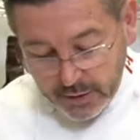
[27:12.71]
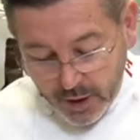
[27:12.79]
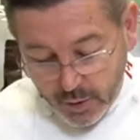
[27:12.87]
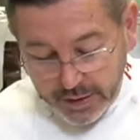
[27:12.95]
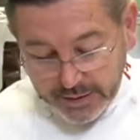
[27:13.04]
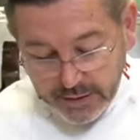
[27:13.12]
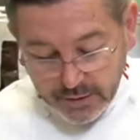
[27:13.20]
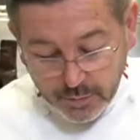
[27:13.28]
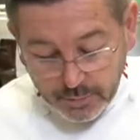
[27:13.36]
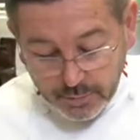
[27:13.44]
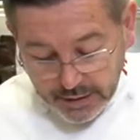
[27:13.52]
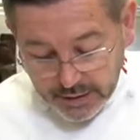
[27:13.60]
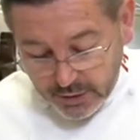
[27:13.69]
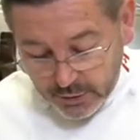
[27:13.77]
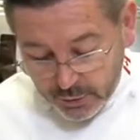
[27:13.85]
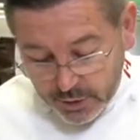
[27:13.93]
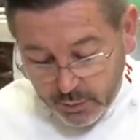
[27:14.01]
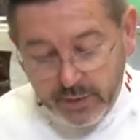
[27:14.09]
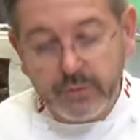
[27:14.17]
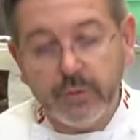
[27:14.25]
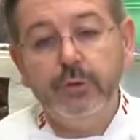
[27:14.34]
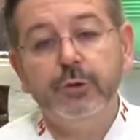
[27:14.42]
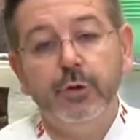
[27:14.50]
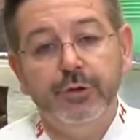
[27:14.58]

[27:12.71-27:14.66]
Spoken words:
Now, and this is the milk gianduja. We have also